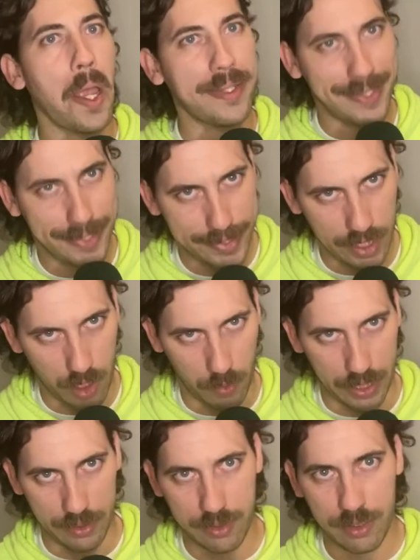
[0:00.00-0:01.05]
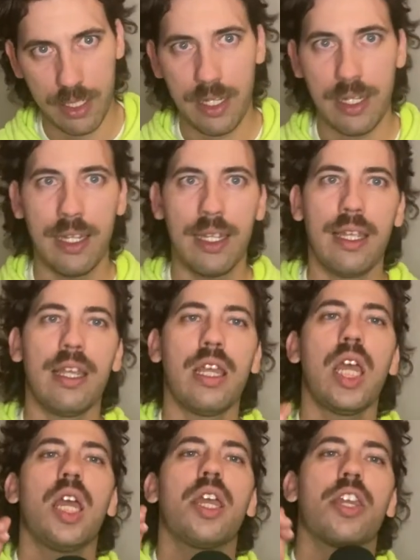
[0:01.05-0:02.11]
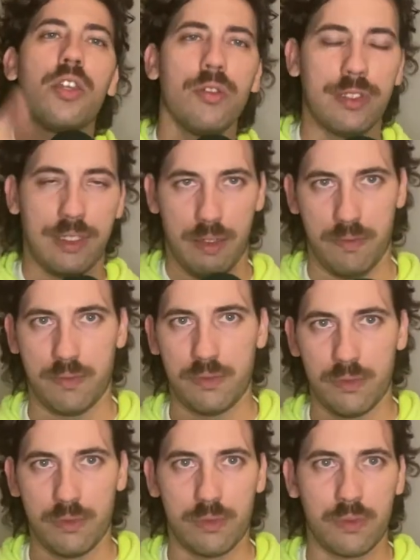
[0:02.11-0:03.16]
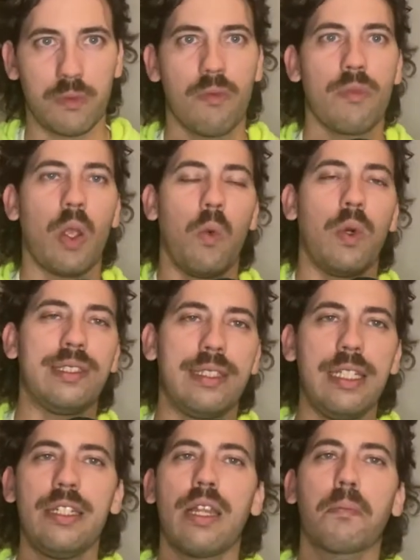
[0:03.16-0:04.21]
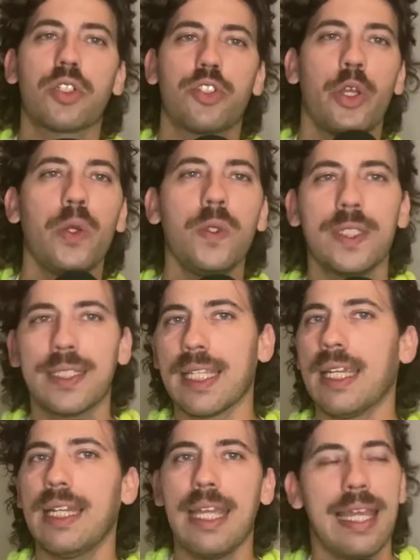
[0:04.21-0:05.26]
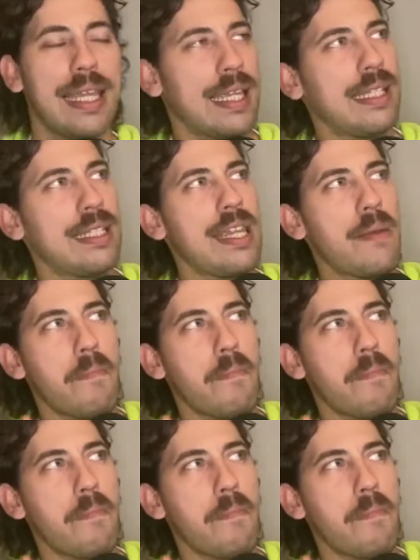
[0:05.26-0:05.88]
Series. Houston was the number 2 seed in the